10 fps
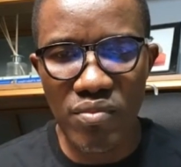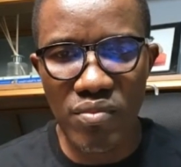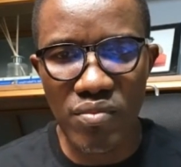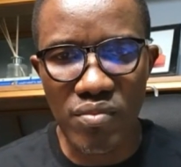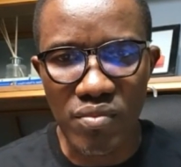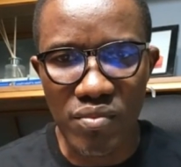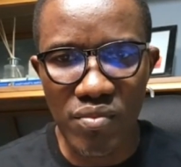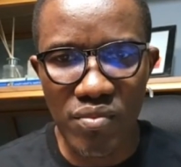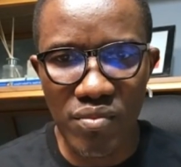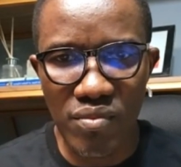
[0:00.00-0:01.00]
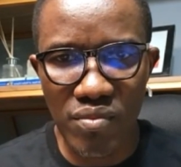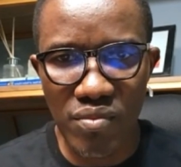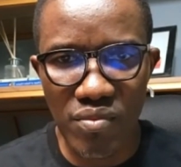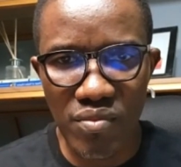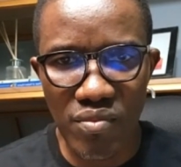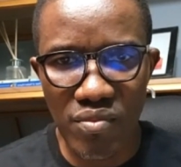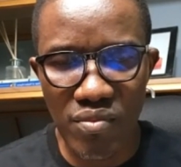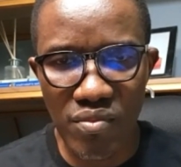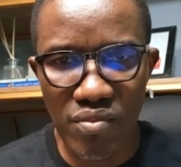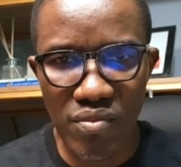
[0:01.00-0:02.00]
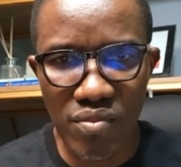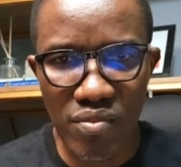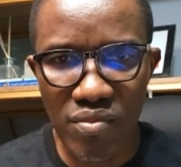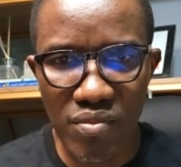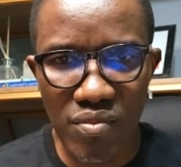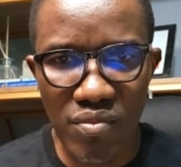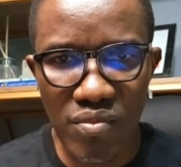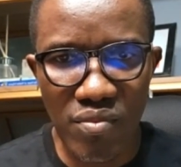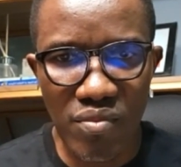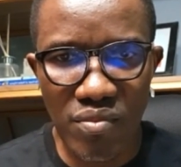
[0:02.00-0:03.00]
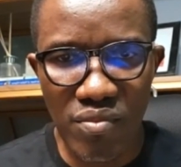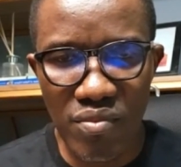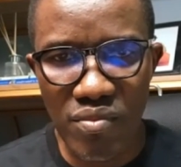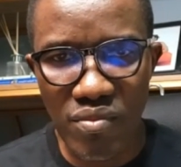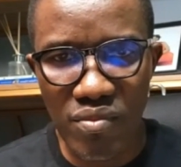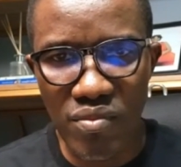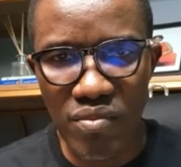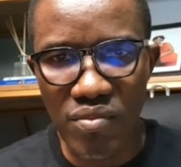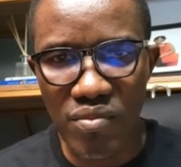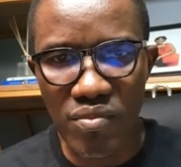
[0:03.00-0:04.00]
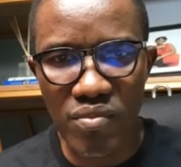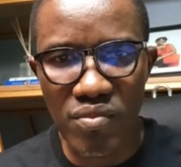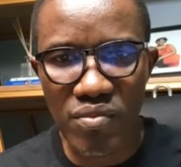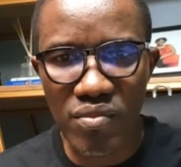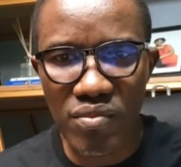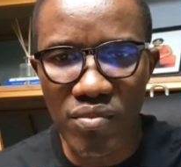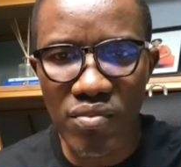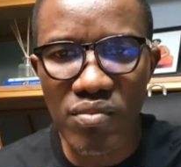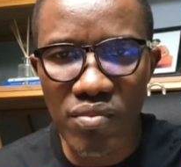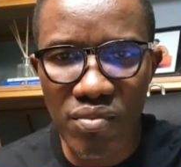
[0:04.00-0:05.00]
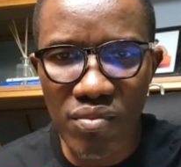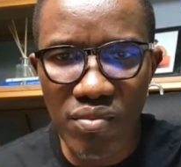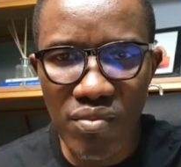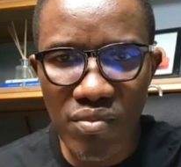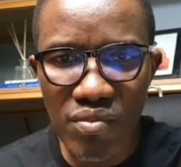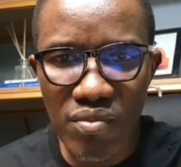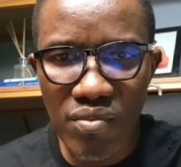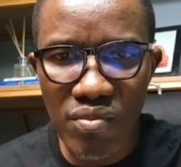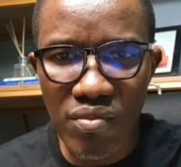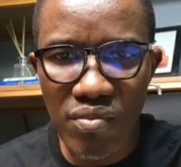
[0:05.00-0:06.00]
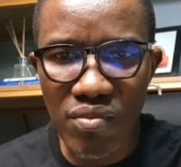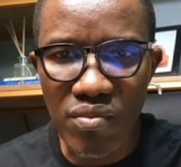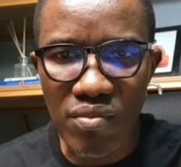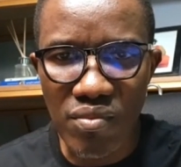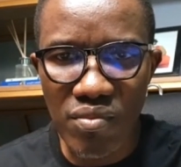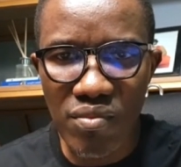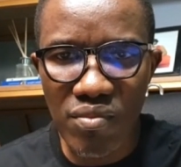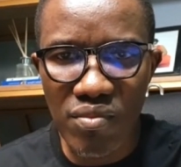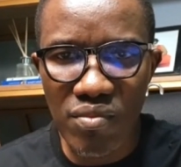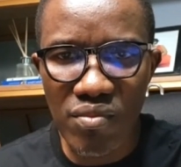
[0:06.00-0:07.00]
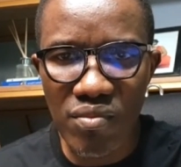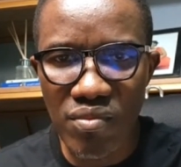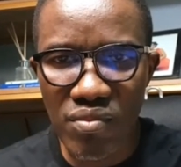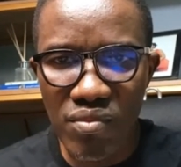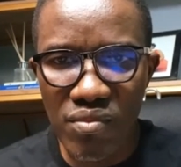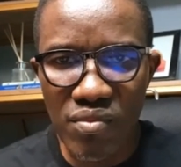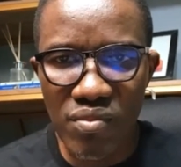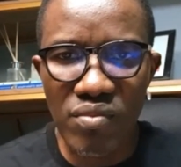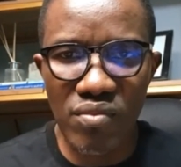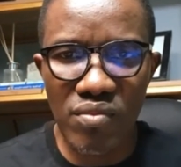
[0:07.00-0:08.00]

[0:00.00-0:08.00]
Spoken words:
This person isn't speaking.